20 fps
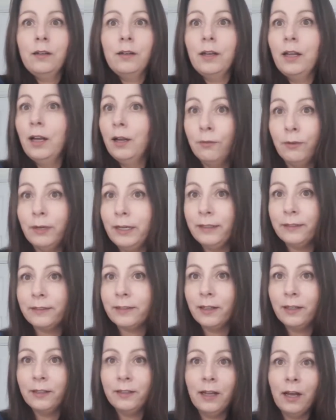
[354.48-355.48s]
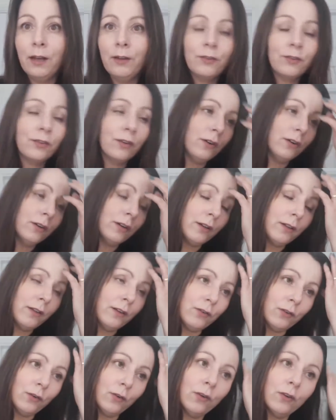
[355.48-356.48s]
No reason, no sign on
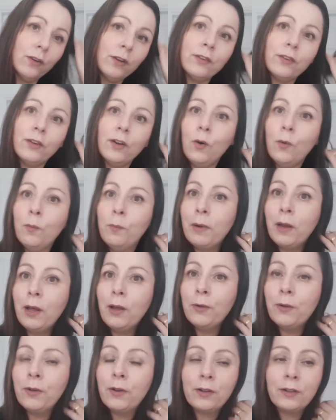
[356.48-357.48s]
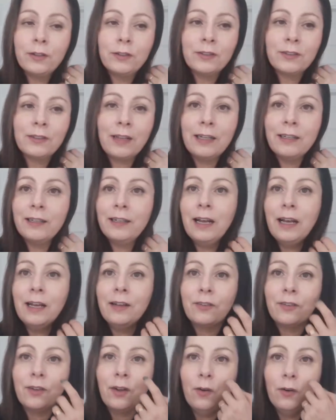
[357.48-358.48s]
the door. There's an old bloke standing
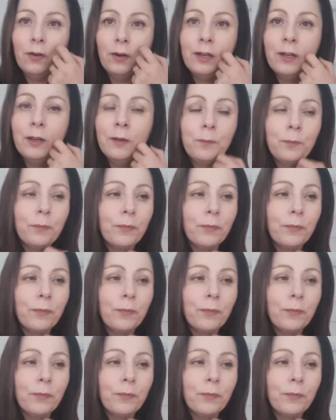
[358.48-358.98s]
outside.